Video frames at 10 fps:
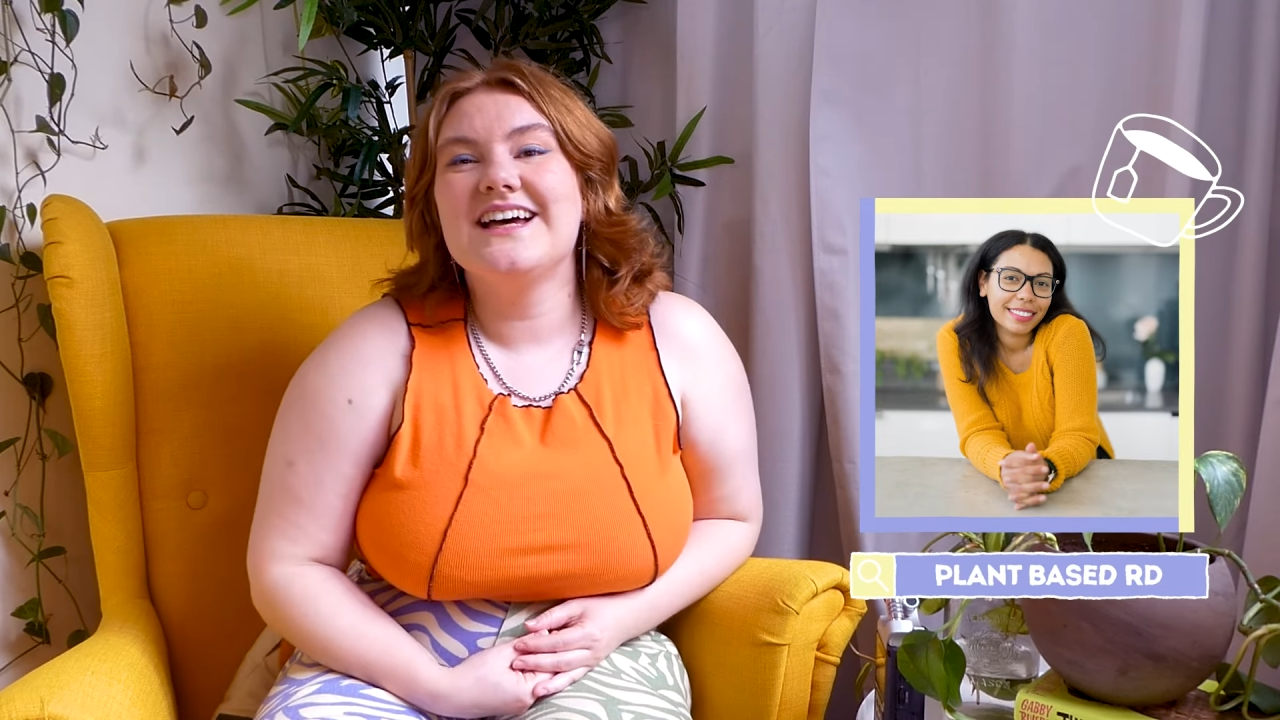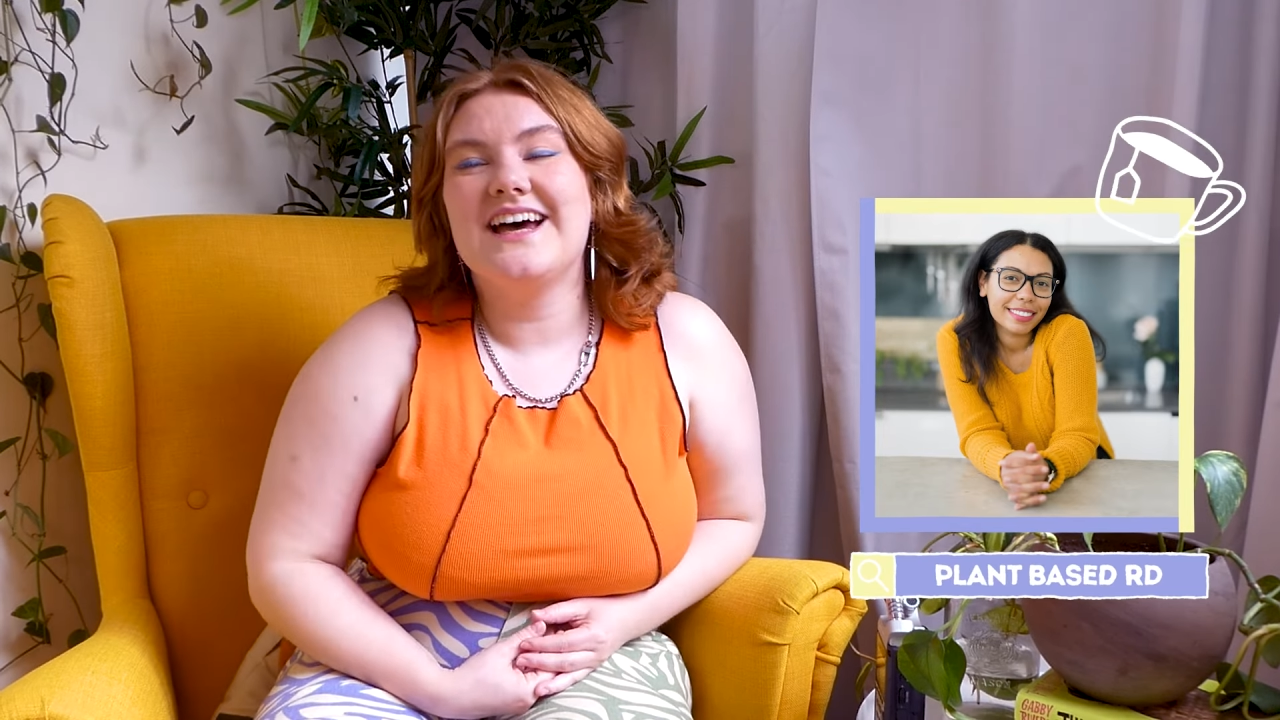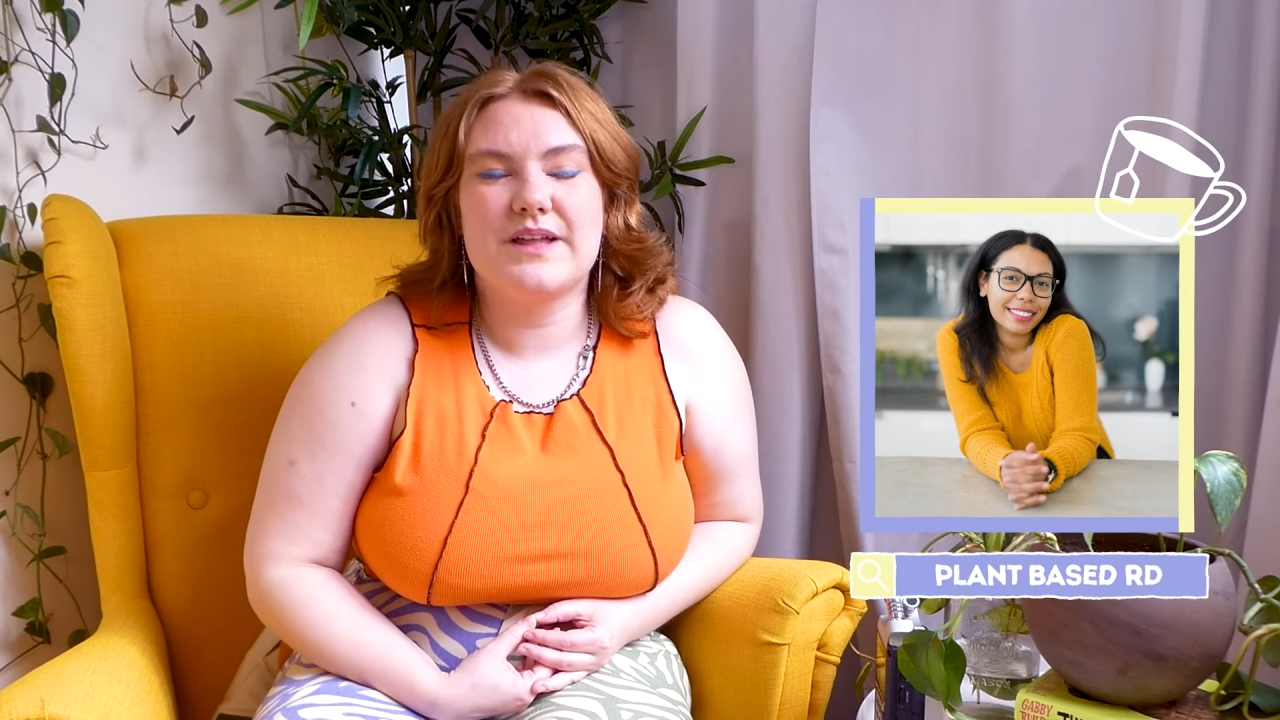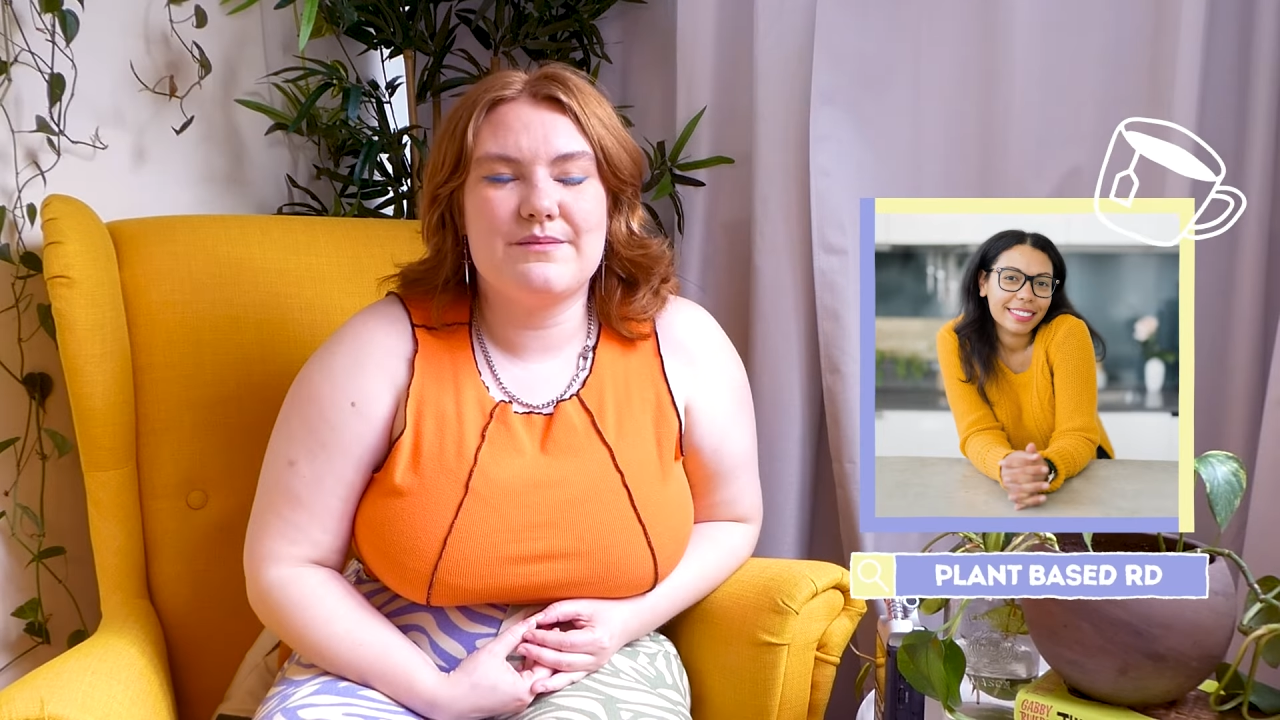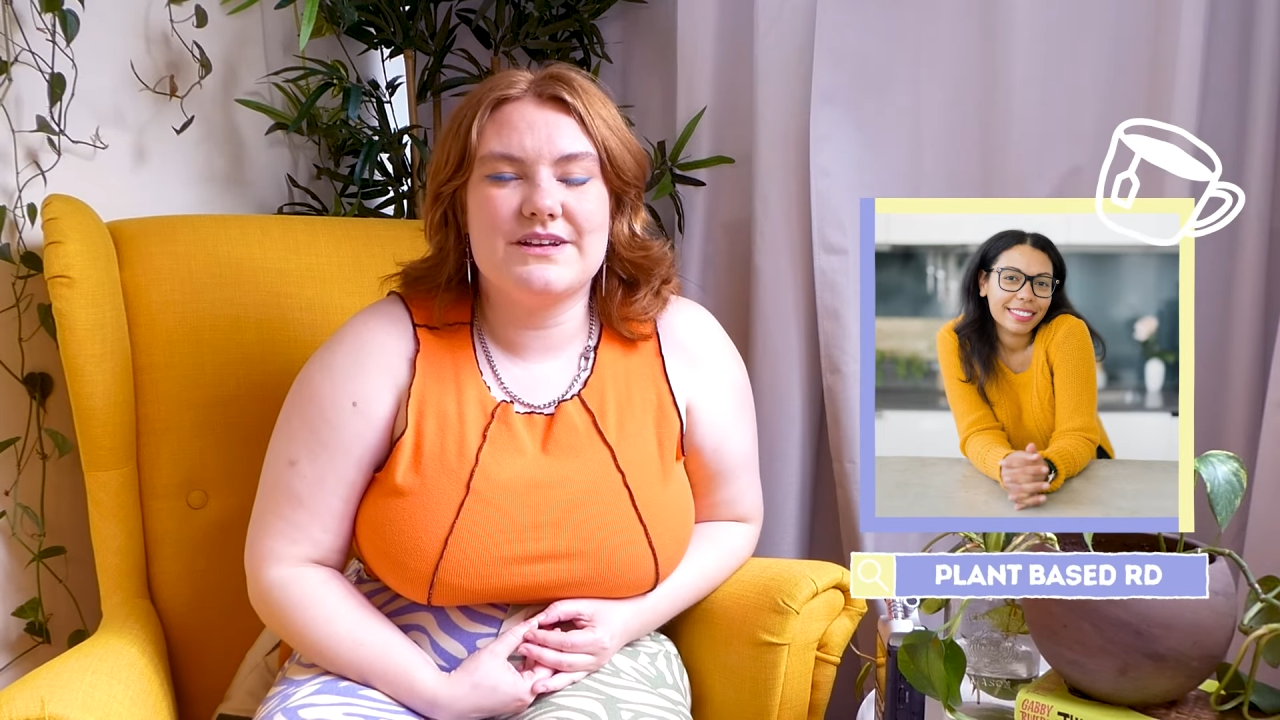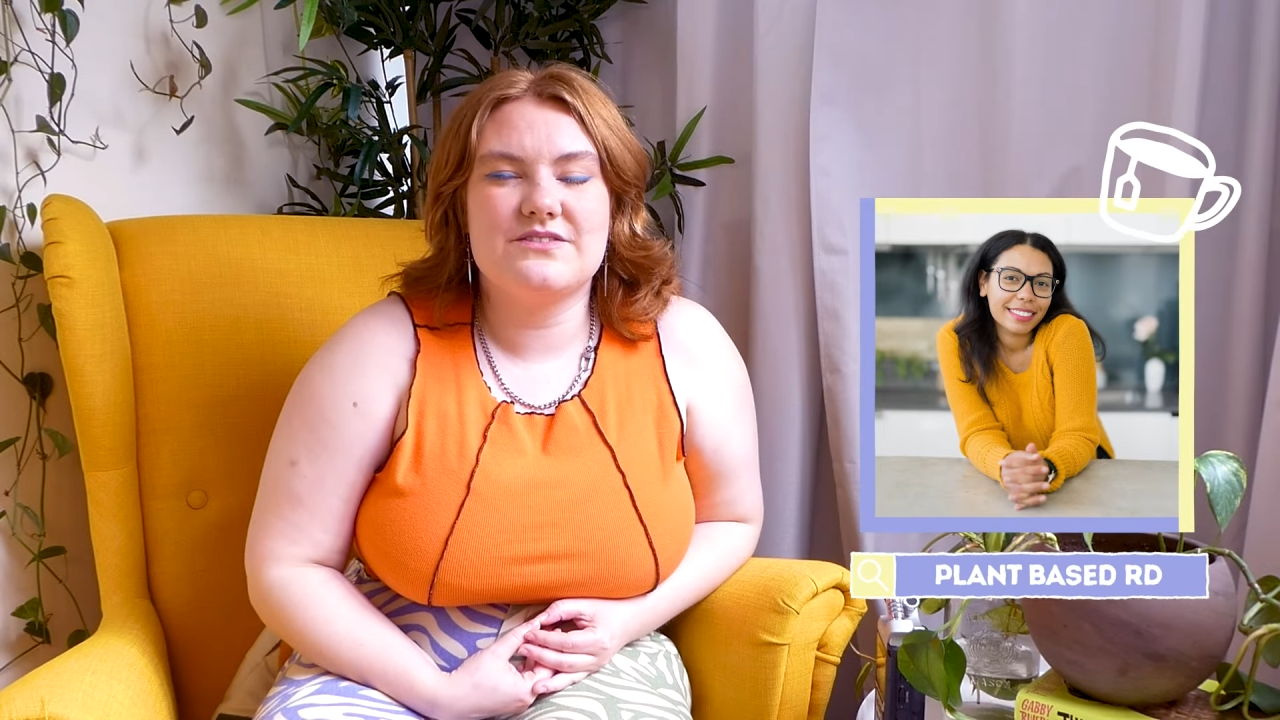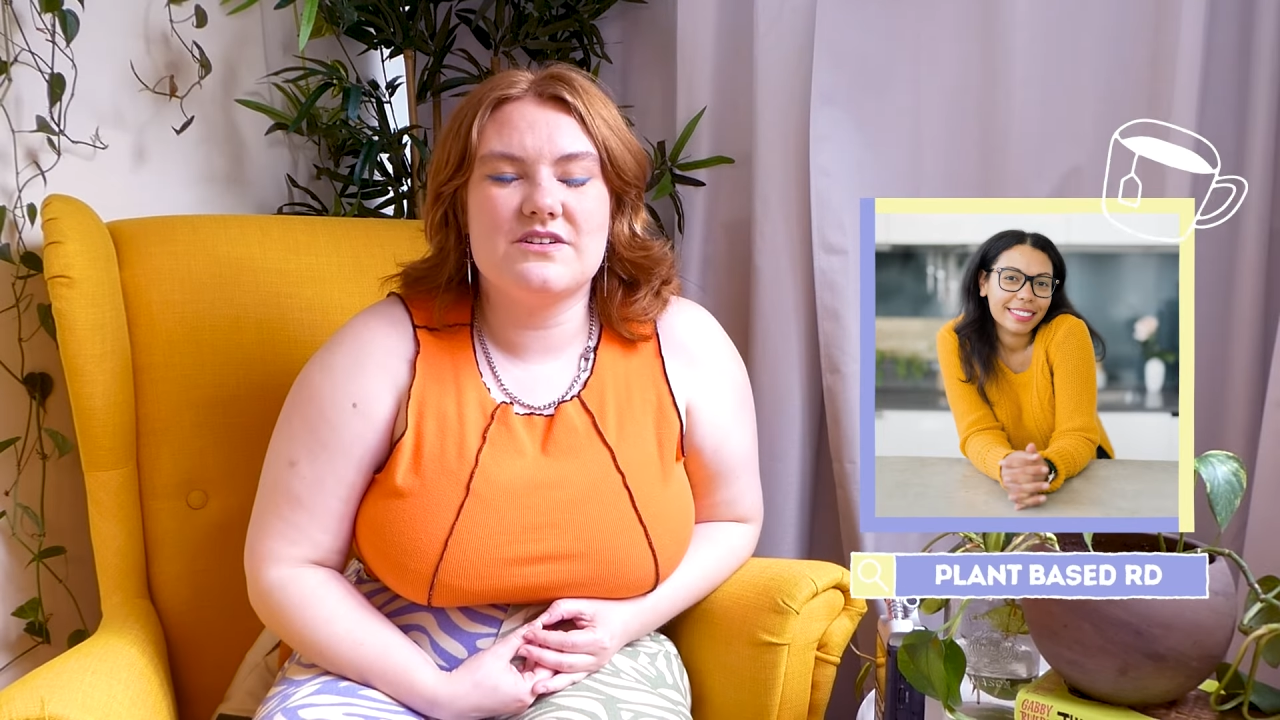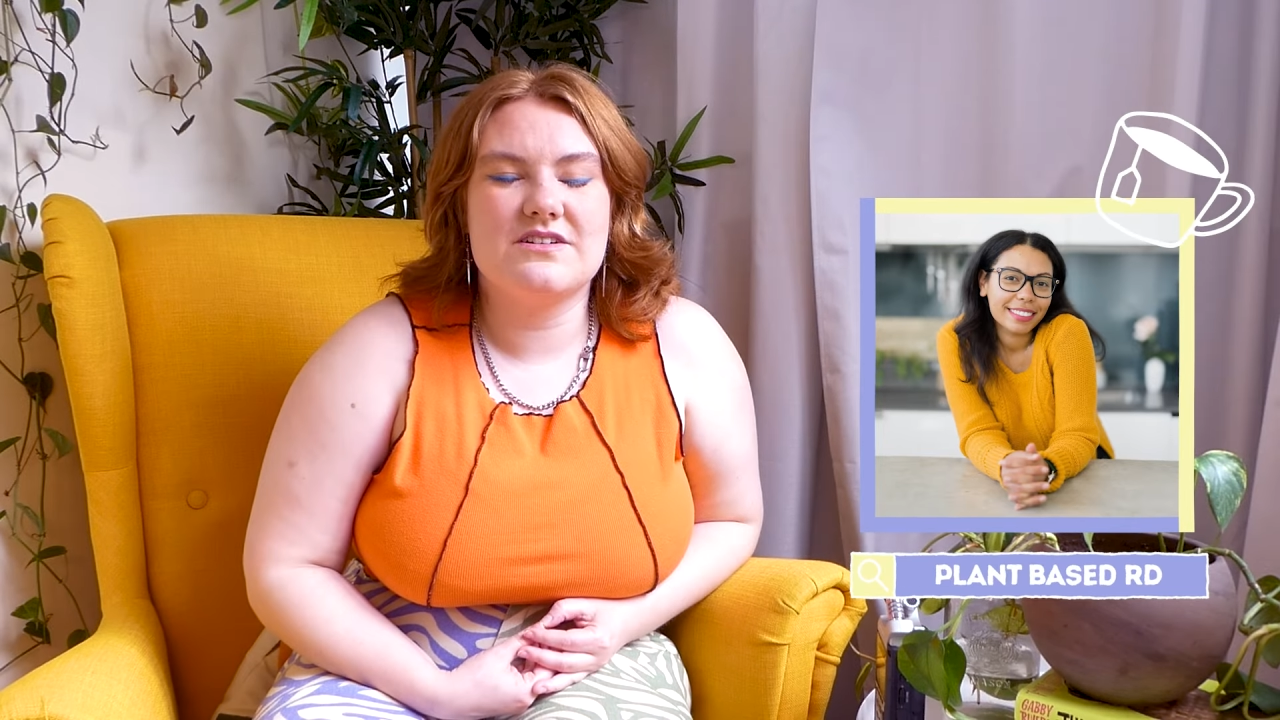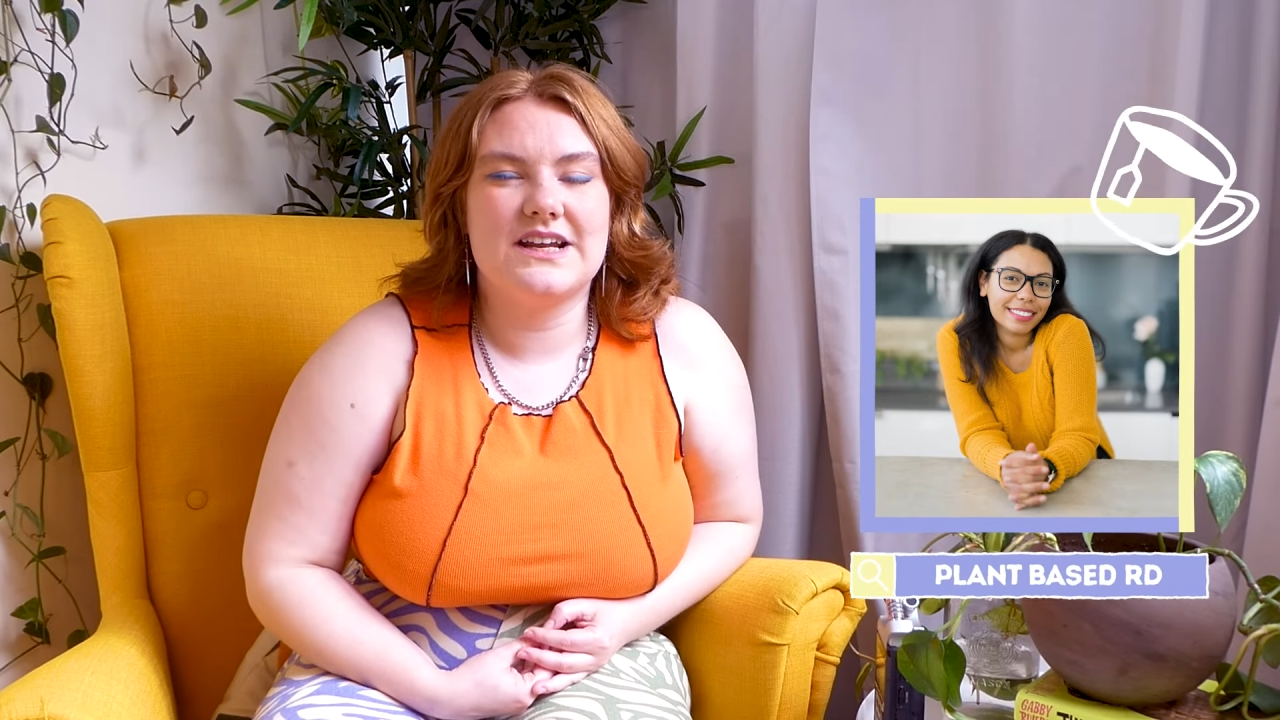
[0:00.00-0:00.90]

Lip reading: plant-based food,